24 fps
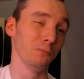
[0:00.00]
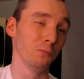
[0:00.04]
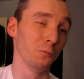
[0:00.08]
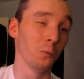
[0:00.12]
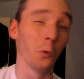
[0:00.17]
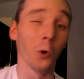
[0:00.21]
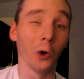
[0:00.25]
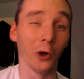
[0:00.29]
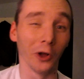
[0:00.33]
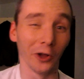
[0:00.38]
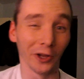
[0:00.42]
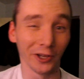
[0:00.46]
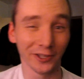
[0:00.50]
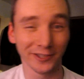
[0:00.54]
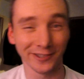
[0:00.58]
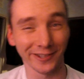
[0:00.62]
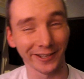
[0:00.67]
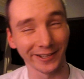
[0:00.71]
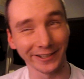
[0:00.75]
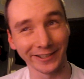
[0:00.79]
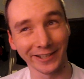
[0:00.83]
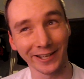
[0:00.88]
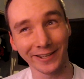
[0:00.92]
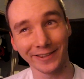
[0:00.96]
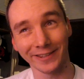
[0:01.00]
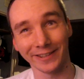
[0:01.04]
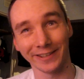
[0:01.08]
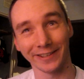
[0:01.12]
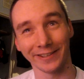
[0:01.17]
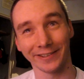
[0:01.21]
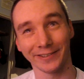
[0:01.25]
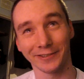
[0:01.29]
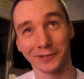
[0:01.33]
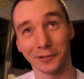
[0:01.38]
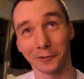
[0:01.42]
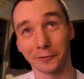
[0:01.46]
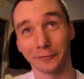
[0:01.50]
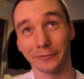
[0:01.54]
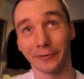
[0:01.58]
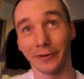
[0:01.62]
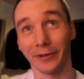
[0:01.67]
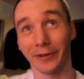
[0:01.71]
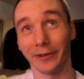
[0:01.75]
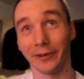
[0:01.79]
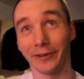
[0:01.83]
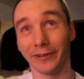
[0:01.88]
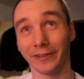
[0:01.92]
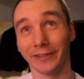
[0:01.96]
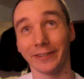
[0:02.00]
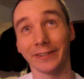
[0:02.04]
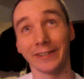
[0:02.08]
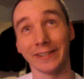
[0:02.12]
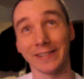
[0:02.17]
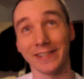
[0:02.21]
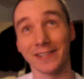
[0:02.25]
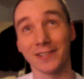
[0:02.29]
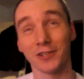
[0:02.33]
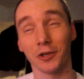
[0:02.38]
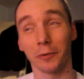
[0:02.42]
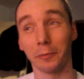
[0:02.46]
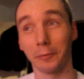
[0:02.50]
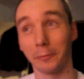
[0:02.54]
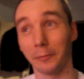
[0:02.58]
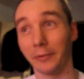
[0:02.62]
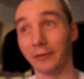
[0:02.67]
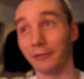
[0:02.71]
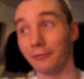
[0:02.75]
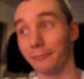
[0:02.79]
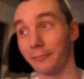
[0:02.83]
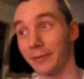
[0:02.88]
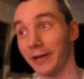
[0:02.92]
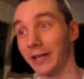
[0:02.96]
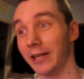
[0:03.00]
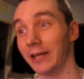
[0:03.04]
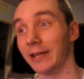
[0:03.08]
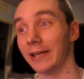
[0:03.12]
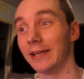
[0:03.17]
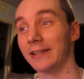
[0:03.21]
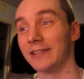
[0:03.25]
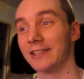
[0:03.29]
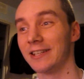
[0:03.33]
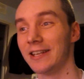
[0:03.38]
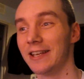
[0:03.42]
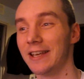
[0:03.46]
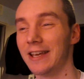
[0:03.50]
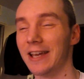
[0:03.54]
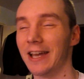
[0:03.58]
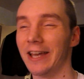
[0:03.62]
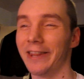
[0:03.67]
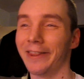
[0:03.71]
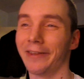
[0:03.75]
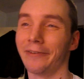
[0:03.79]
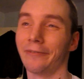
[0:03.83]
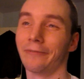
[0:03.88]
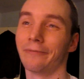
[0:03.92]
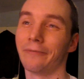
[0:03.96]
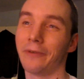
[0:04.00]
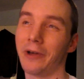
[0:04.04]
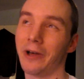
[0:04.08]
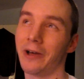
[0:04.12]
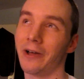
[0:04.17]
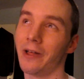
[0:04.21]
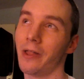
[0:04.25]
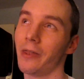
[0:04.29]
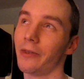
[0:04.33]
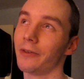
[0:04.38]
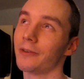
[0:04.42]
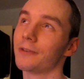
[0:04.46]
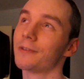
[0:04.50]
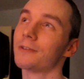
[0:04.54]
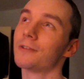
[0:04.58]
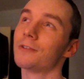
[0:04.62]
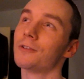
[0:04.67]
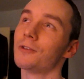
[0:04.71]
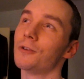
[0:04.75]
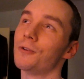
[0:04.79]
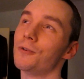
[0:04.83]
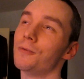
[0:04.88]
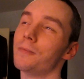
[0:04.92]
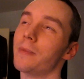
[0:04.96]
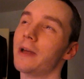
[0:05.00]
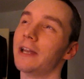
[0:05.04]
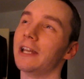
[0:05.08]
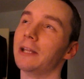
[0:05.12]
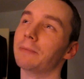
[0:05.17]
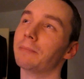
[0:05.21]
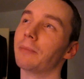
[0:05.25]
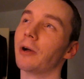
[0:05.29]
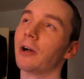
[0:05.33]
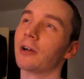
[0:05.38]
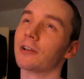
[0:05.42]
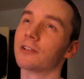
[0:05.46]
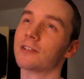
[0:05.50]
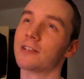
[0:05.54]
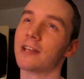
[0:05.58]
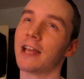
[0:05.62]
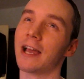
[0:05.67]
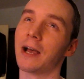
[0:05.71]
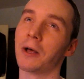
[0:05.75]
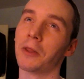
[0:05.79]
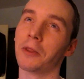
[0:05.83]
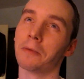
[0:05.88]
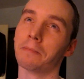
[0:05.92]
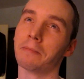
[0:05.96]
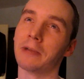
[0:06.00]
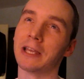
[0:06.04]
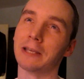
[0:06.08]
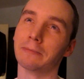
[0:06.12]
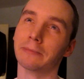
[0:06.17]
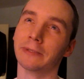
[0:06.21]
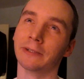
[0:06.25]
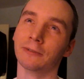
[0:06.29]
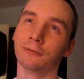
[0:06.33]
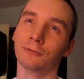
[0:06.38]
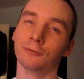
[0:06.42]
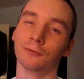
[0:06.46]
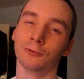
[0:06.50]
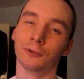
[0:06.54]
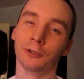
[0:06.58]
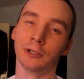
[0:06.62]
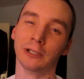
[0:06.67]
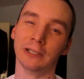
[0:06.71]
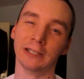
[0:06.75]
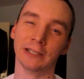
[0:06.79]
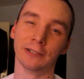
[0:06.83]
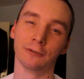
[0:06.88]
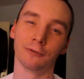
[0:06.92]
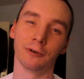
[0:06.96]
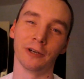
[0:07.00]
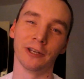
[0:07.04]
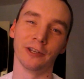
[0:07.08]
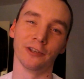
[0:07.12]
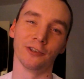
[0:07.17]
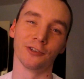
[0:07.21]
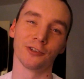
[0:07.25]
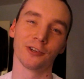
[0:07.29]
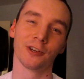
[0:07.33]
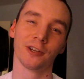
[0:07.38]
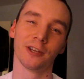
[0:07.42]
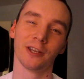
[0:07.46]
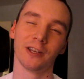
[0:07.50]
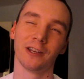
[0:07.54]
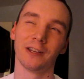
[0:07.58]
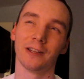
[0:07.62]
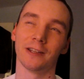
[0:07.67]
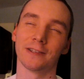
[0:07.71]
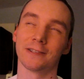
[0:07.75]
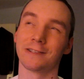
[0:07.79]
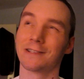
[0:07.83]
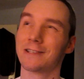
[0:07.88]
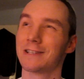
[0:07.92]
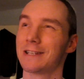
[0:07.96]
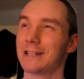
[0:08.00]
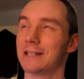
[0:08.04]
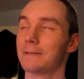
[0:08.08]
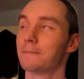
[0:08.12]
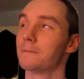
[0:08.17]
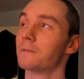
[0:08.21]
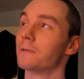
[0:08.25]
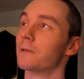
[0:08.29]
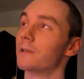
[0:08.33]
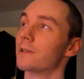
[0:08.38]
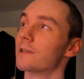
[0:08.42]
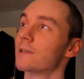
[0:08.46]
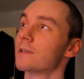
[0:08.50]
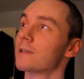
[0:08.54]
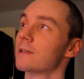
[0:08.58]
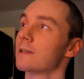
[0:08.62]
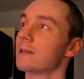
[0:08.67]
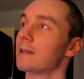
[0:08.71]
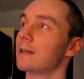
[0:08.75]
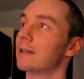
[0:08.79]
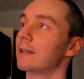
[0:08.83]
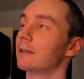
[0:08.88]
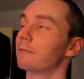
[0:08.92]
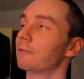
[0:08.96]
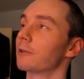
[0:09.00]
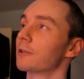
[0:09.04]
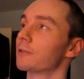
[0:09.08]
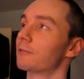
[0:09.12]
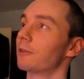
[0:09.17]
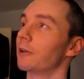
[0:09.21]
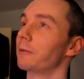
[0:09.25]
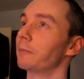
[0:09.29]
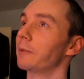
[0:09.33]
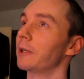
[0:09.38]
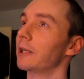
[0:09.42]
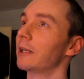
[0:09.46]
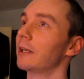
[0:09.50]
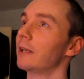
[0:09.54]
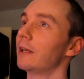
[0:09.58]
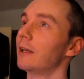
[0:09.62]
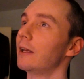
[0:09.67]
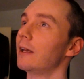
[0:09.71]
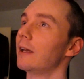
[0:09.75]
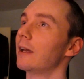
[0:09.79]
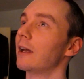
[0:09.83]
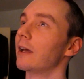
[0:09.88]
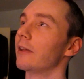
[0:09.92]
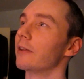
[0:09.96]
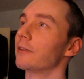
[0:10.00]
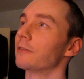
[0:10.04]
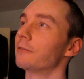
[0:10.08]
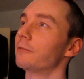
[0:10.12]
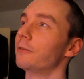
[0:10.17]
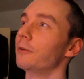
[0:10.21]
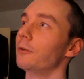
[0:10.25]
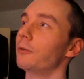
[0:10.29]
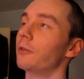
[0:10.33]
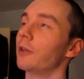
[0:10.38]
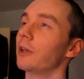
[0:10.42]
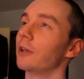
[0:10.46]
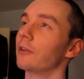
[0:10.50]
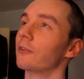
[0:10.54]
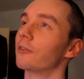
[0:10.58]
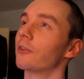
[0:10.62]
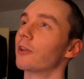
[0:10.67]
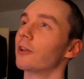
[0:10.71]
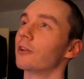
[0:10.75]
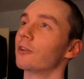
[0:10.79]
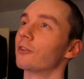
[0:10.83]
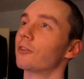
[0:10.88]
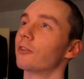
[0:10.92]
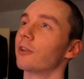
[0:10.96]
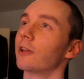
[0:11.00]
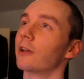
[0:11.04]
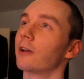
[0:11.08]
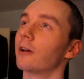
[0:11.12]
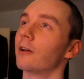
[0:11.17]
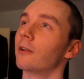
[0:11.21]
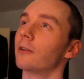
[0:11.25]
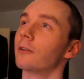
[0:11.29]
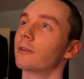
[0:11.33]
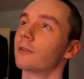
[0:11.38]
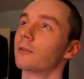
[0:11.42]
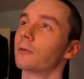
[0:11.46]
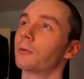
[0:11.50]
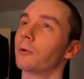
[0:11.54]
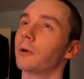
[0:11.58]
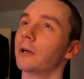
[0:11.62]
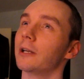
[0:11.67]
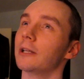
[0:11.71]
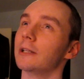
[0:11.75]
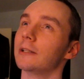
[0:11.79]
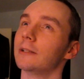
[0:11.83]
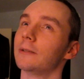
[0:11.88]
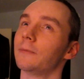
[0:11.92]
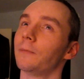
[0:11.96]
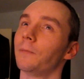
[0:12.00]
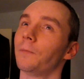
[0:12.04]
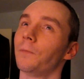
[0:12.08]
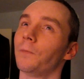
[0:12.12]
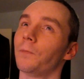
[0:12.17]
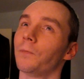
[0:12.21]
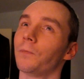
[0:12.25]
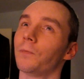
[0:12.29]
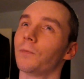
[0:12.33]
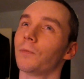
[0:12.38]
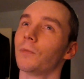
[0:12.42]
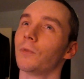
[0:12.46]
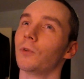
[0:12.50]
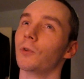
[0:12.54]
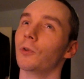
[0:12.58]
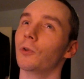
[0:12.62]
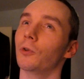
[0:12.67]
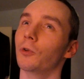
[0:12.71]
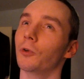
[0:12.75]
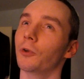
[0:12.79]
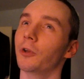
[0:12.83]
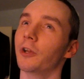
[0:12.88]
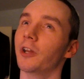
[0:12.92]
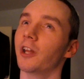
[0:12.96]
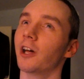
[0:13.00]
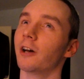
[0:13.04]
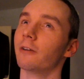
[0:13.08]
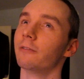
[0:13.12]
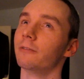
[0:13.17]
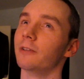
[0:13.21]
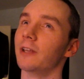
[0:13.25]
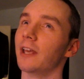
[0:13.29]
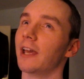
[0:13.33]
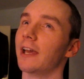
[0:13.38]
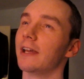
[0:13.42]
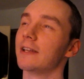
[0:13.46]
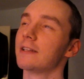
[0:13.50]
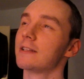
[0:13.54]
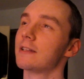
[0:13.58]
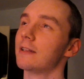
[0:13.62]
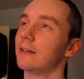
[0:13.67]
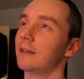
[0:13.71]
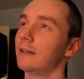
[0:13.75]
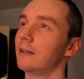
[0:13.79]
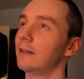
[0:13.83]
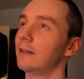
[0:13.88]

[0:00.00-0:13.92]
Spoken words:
works. Like nothing so far is stopping me from playing it, and there aren't too many bugs now that make me really cringe. There's a couple that slightly frustrate me, and there's a few things that I just think aren't quite good enough yet.